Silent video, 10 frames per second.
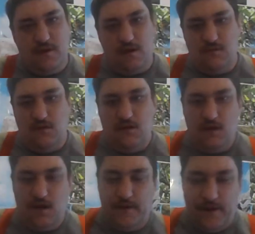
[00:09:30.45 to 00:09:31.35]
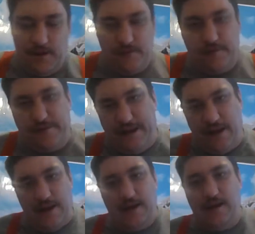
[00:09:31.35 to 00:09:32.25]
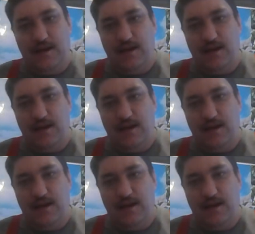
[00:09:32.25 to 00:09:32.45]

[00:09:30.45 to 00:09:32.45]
know, at the end of the day,